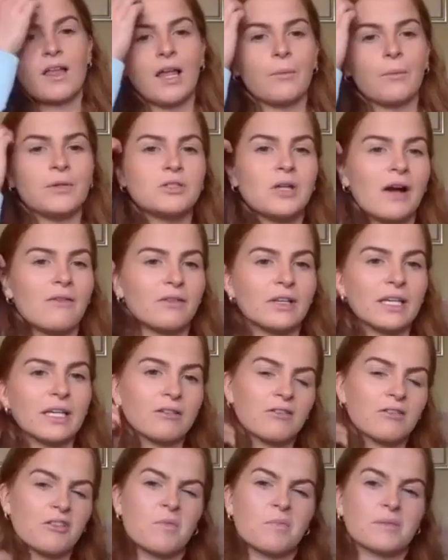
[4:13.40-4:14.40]
we travel
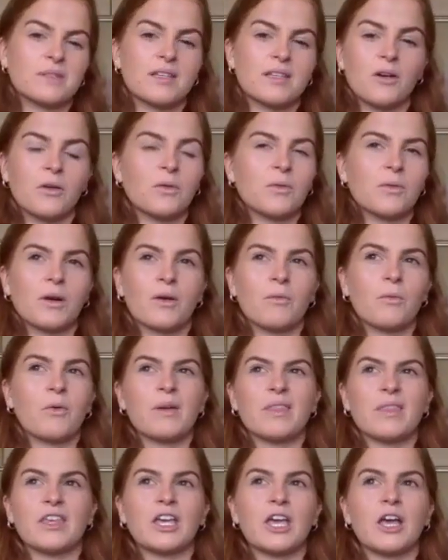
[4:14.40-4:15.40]
in groups, so we're
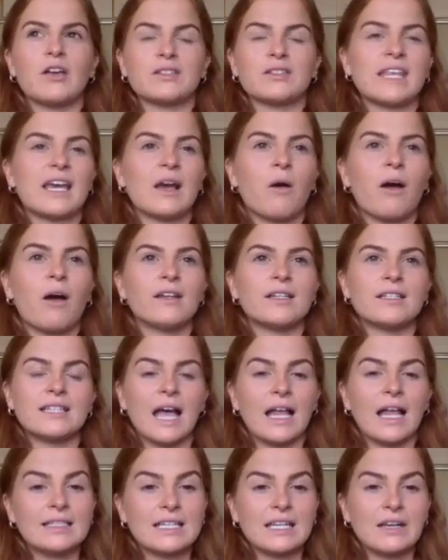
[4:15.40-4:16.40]
with the girls and they're quite
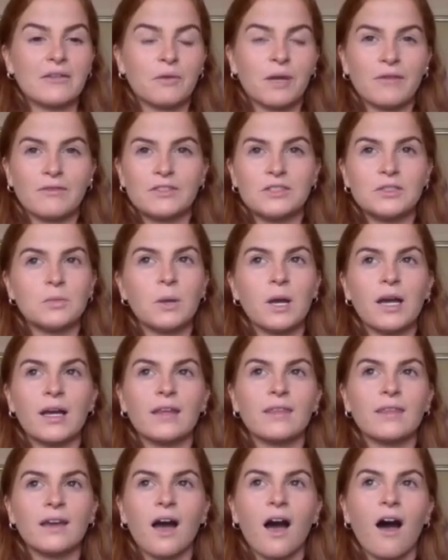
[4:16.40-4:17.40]
understanding if we have to do work
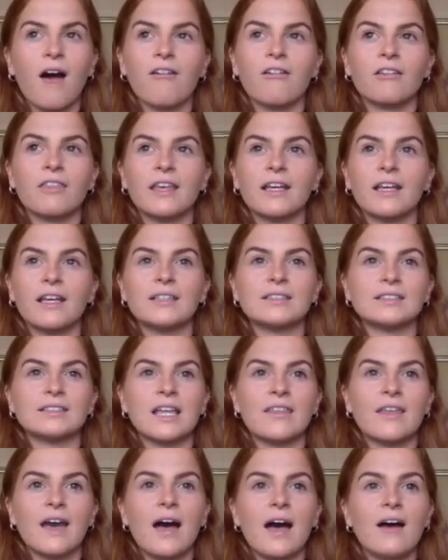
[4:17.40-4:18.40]
in the car or things
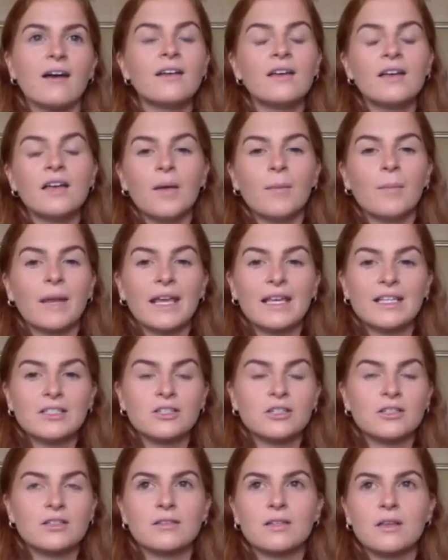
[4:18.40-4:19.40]
like that. But it is
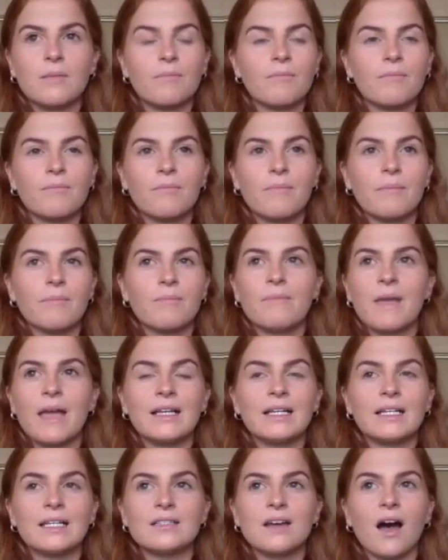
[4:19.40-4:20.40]
just
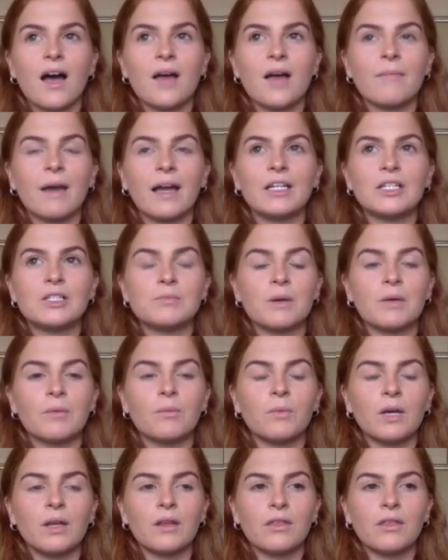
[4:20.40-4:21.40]
mainly time management
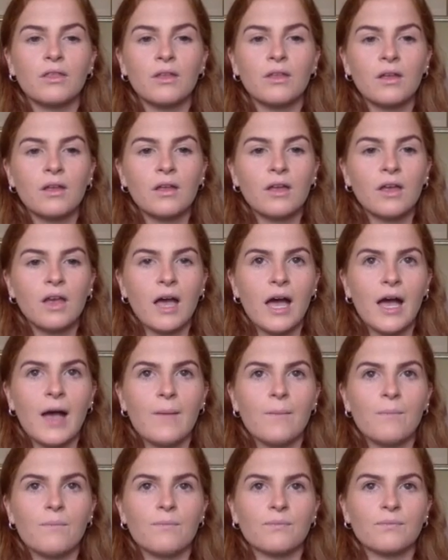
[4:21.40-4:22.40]
with
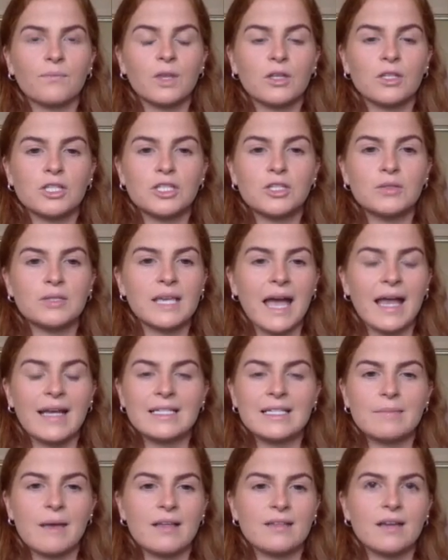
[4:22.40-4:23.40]
just using any
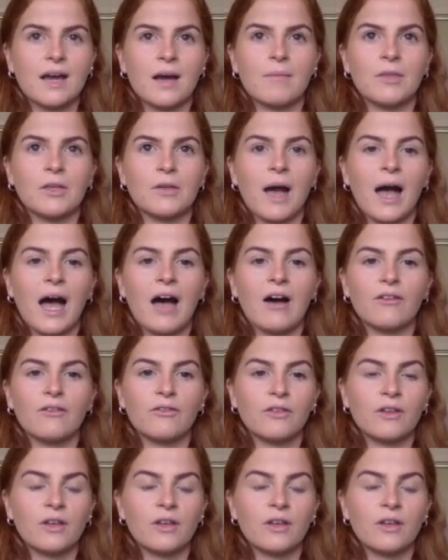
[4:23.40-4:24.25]
spare time that you have